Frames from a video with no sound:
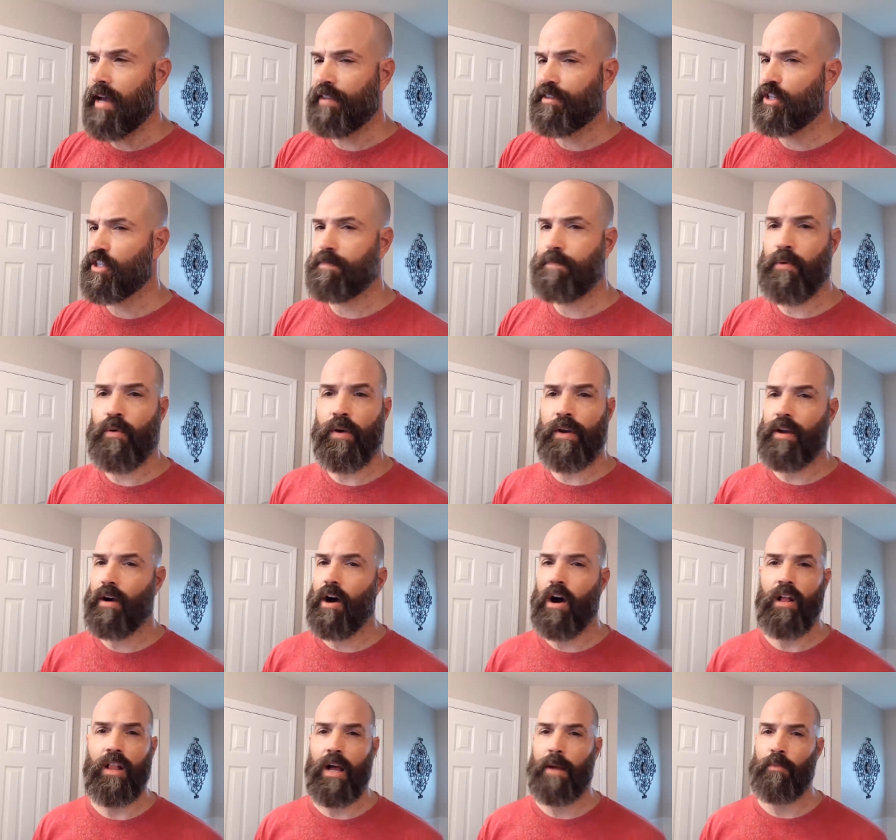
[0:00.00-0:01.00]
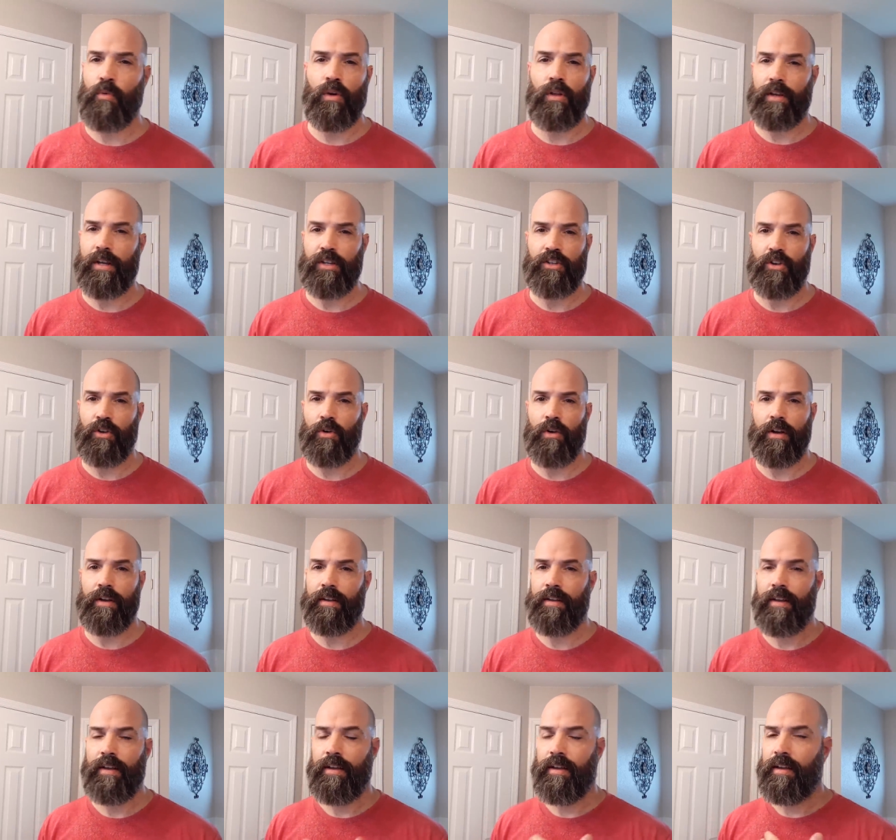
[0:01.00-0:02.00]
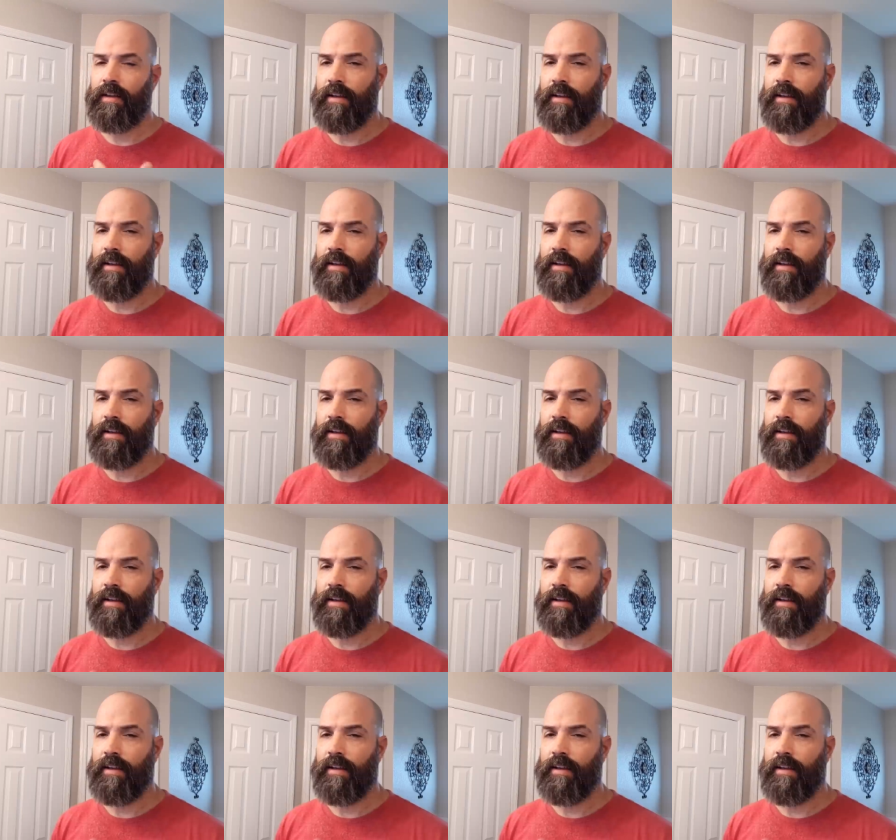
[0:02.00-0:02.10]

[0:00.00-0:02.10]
at this point, all I'm really doing